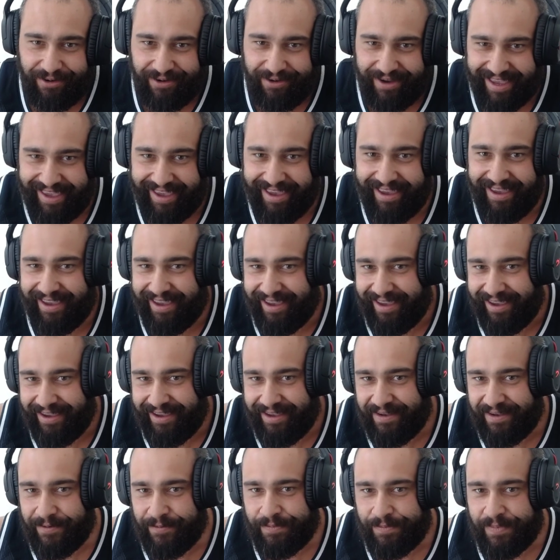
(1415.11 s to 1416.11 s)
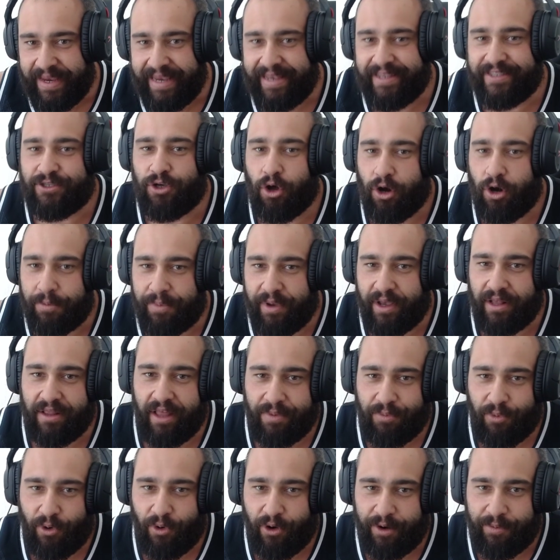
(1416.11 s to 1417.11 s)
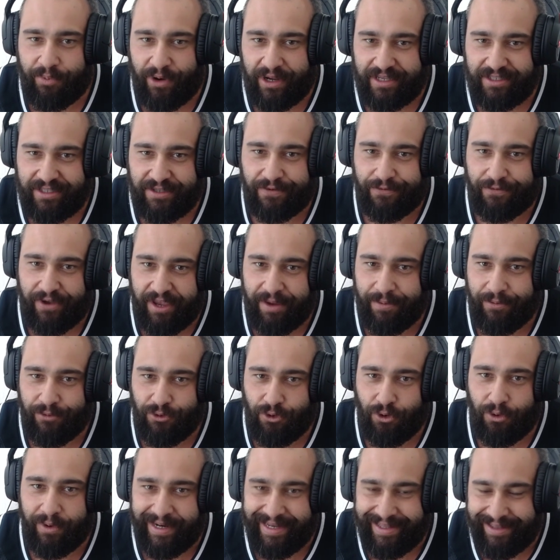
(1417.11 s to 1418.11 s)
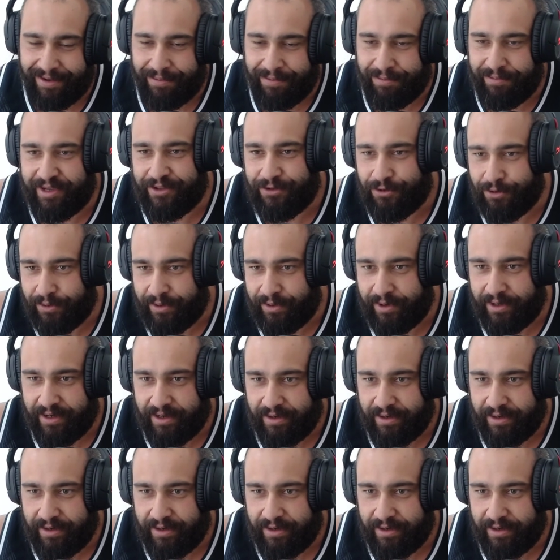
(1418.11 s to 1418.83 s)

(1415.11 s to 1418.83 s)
It's going to be a lot more impressive him doing it than me doing it.